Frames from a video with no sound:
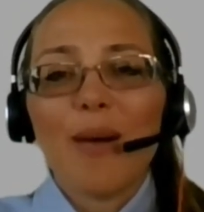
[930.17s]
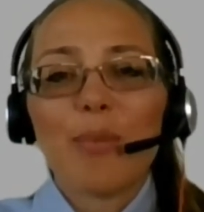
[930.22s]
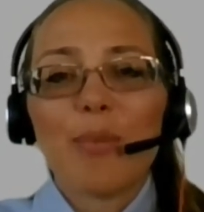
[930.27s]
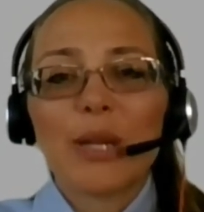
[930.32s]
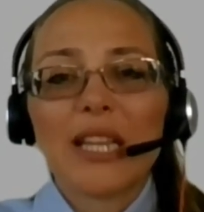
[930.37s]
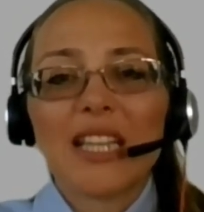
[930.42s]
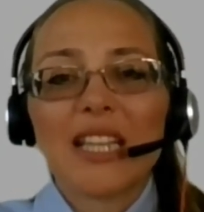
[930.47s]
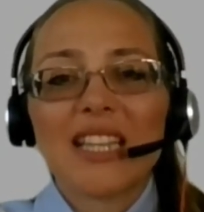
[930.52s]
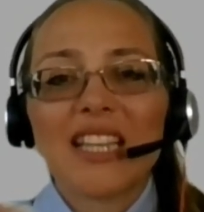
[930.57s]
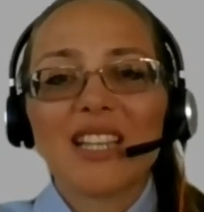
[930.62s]

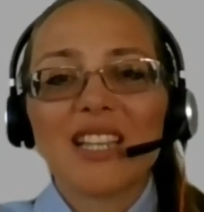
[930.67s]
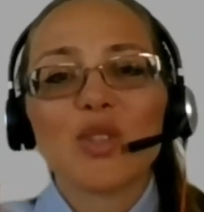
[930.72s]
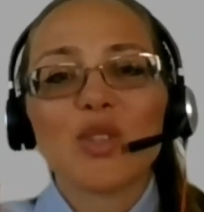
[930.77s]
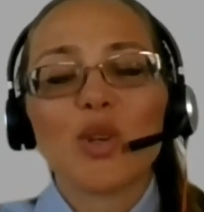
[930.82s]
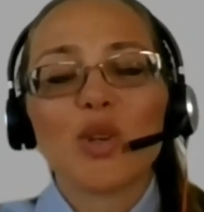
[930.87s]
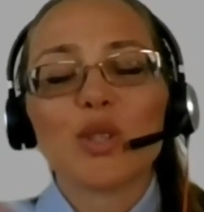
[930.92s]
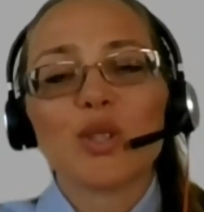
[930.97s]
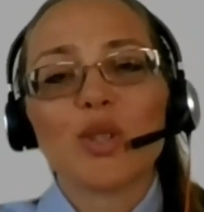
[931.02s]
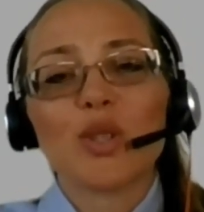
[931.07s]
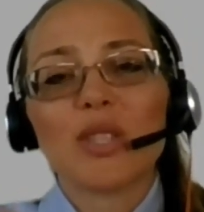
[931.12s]
But there is
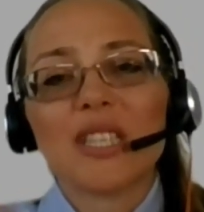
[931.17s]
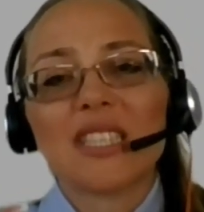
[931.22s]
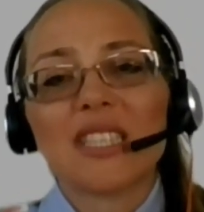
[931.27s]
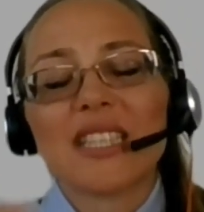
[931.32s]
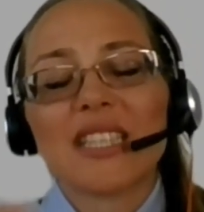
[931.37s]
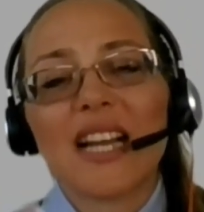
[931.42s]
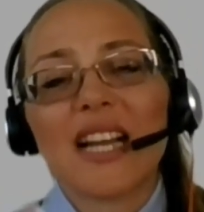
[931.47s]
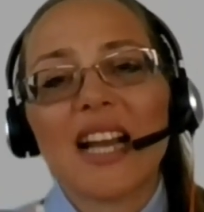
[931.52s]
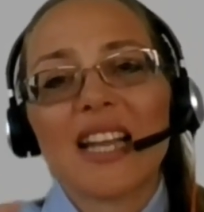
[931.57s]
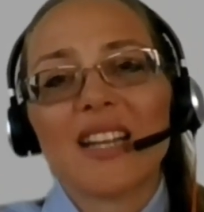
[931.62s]
also
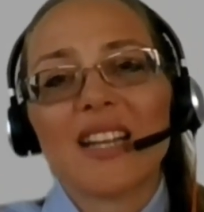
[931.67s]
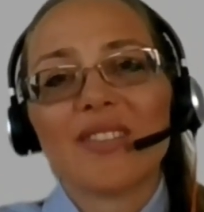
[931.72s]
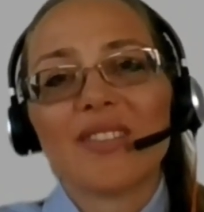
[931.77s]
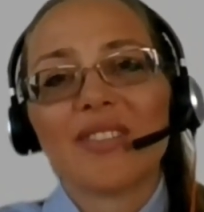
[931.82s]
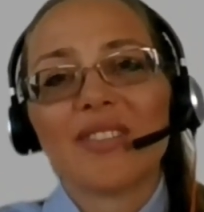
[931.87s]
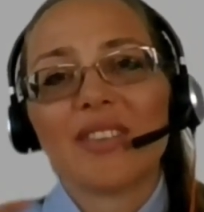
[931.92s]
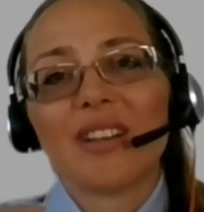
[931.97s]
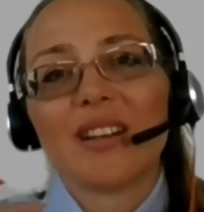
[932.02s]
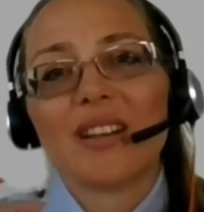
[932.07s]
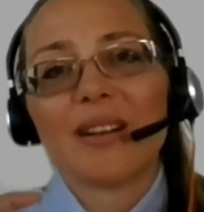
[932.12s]
this kind
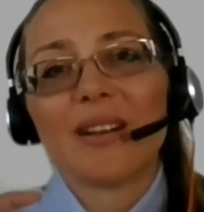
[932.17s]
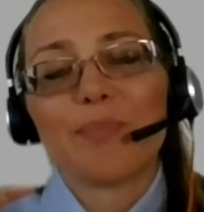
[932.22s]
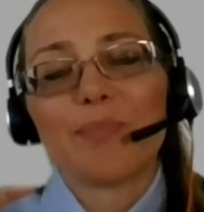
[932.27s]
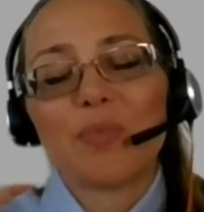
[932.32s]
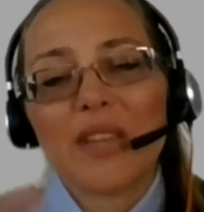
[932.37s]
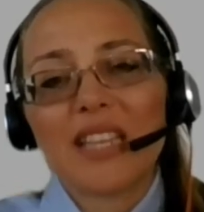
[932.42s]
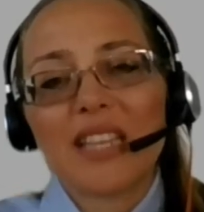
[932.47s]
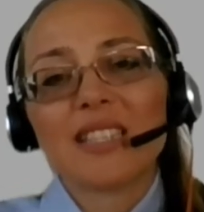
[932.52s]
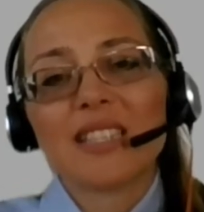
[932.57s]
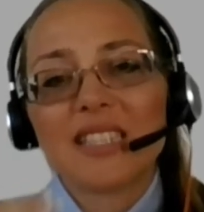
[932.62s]
of uh,
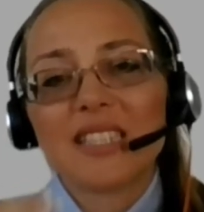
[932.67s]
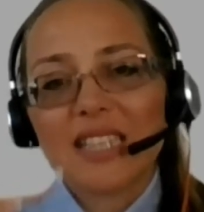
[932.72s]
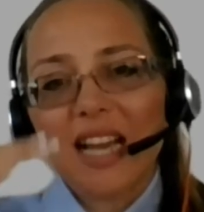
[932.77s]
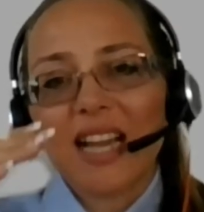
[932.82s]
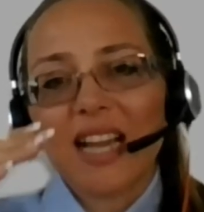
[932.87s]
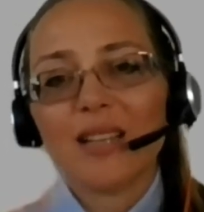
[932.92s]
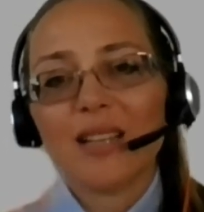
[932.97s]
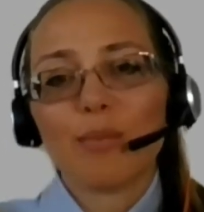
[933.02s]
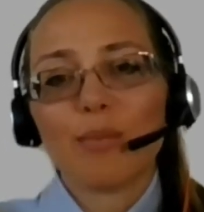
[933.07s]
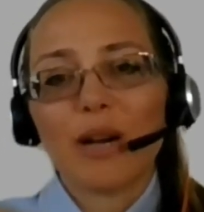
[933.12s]

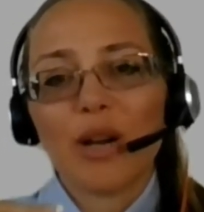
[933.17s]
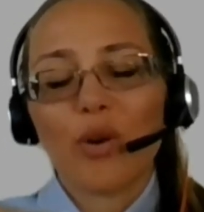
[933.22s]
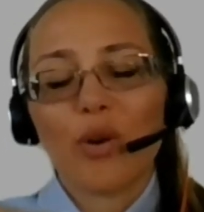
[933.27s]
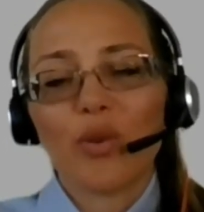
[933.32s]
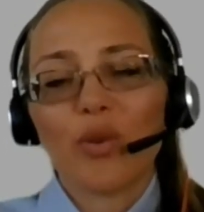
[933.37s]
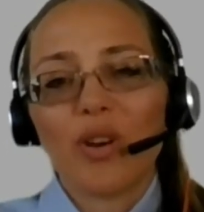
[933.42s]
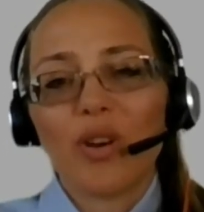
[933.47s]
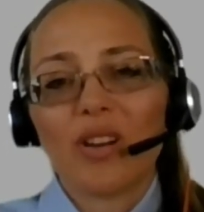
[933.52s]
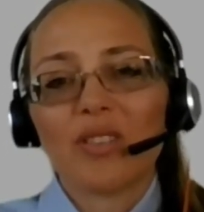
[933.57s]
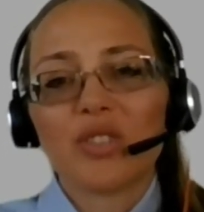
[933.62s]
inside my
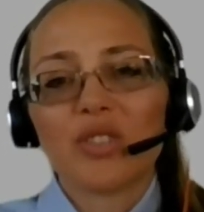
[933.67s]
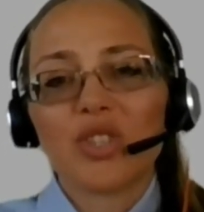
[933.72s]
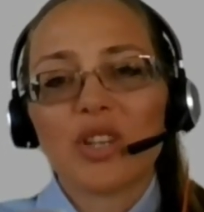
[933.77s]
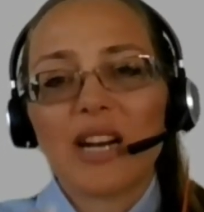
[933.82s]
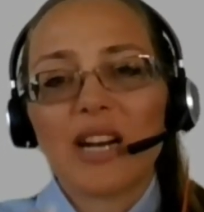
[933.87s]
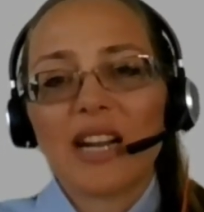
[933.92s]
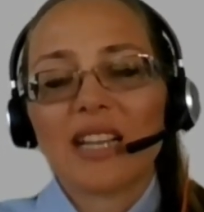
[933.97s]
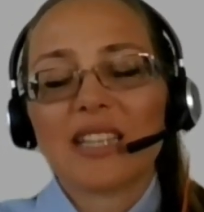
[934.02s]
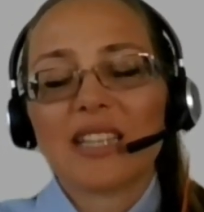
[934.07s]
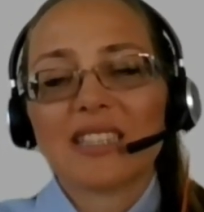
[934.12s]
own culture,
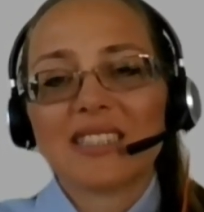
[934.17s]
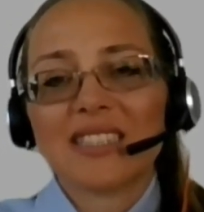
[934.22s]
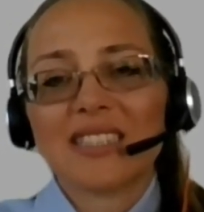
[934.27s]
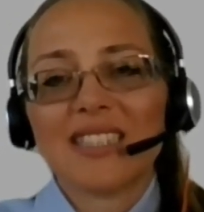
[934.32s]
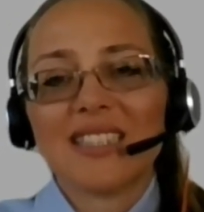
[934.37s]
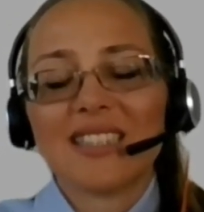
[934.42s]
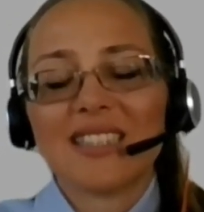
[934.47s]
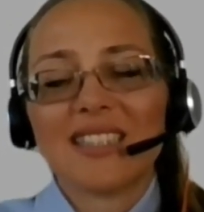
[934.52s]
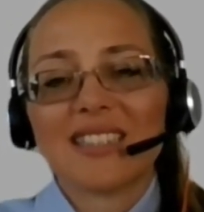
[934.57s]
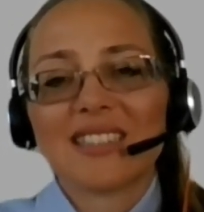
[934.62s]
I could
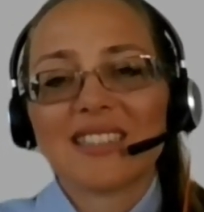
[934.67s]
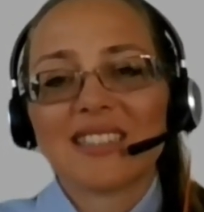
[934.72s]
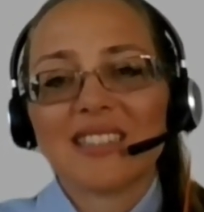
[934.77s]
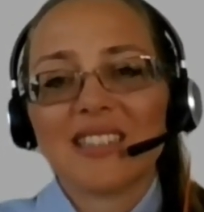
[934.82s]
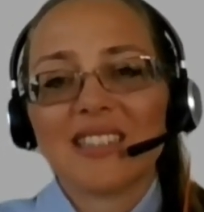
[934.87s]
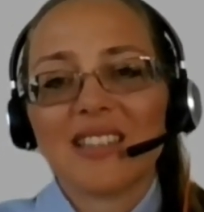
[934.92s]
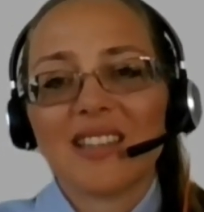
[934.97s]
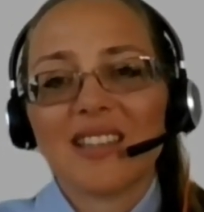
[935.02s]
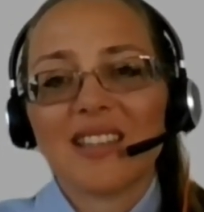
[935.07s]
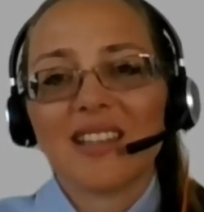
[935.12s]
see
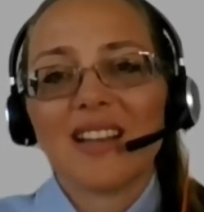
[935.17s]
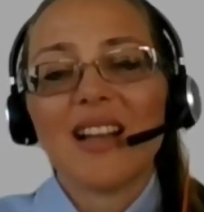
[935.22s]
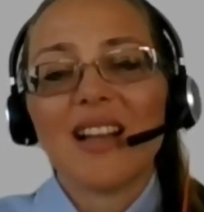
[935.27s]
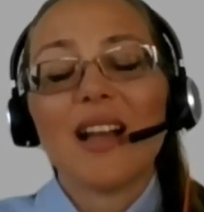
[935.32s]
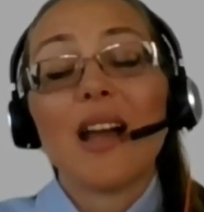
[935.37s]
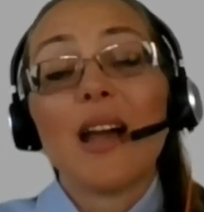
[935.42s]
this uh,